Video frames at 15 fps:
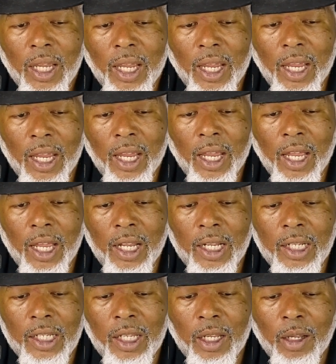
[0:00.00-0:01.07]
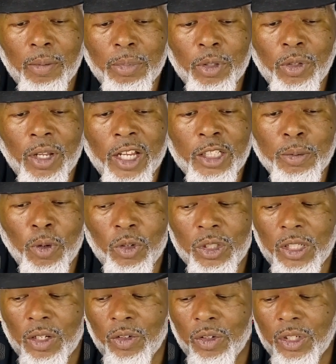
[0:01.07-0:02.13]
And the Blue Knights
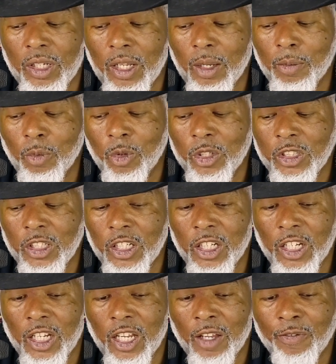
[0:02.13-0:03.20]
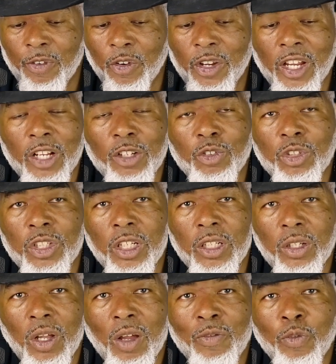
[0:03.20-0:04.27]
Motorcycle Club was a very interesting
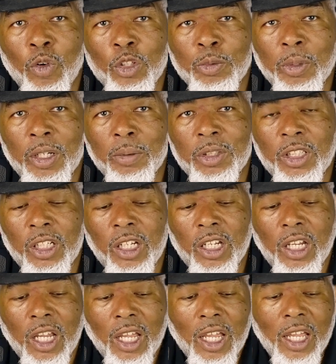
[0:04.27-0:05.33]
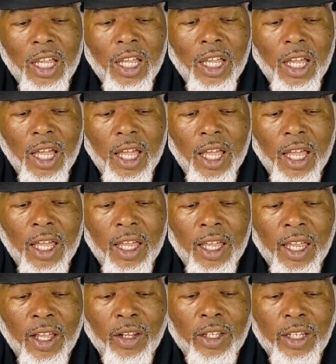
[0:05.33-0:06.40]
law enforcement MC,
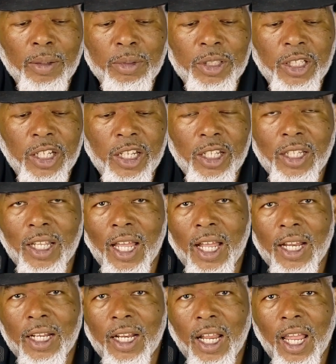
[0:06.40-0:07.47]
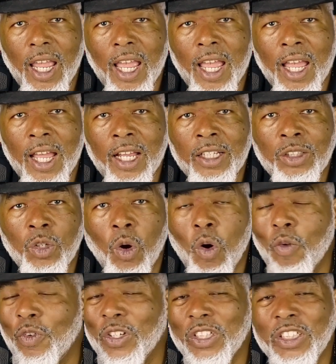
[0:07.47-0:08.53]
LEMC, that has
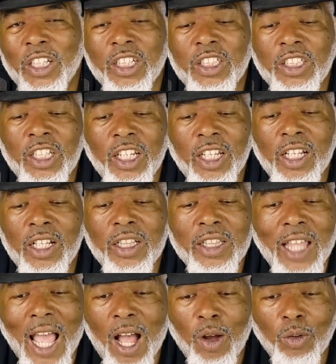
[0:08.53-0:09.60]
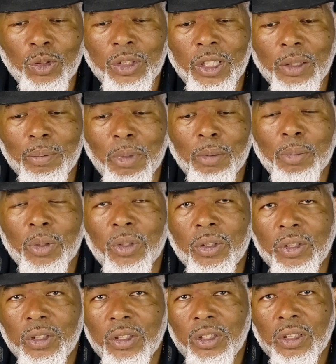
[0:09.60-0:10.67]
over 16,000
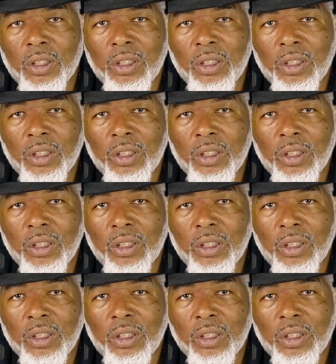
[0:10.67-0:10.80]
members